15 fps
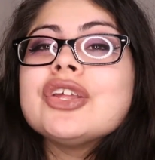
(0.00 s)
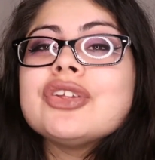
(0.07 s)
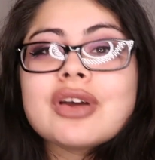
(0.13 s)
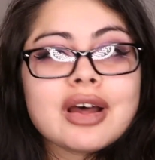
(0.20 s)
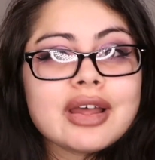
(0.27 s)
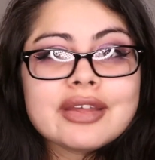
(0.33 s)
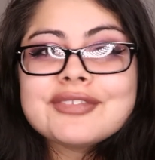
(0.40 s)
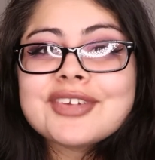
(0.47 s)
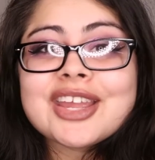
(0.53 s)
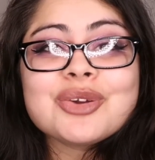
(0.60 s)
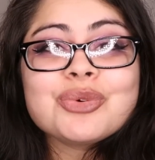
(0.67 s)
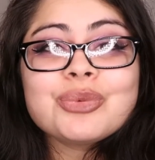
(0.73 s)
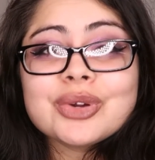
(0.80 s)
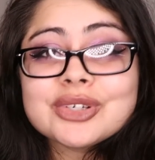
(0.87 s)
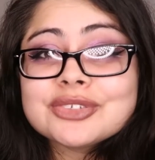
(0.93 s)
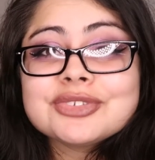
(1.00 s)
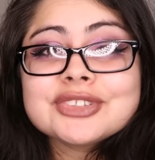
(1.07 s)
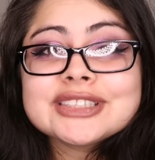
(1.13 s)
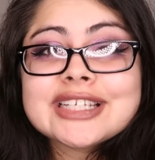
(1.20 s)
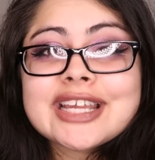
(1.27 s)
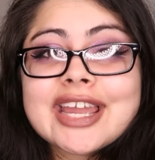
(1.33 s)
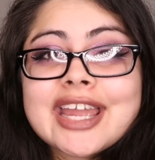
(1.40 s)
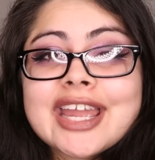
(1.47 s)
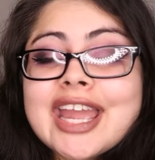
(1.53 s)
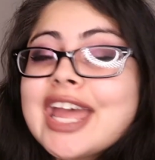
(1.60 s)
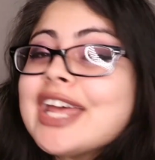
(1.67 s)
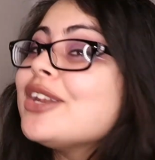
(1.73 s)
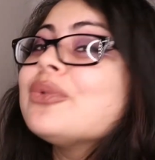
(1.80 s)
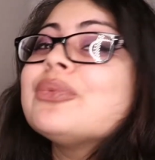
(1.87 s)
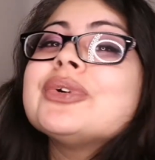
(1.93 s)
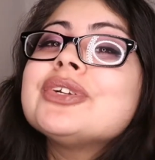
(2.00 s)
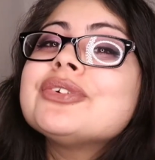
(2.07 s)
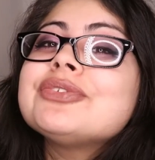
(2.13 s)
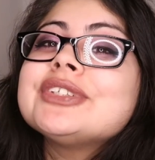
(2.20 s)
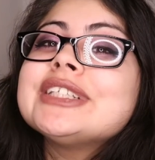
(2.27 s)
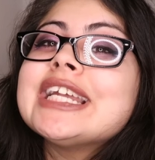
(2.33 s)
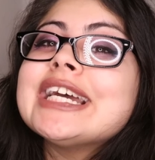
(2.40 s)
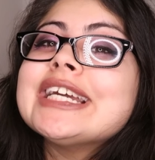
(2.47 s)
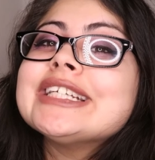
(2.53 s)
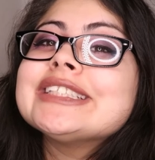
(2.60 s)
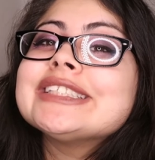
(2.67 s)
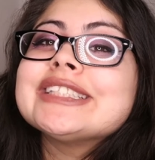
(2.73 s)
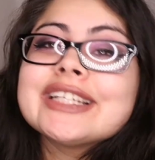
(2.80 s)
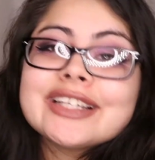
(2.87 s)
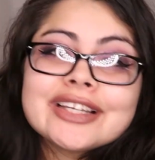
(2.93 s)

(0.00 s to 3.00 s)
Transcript: Y'all have a wonderful day and a wonderful night.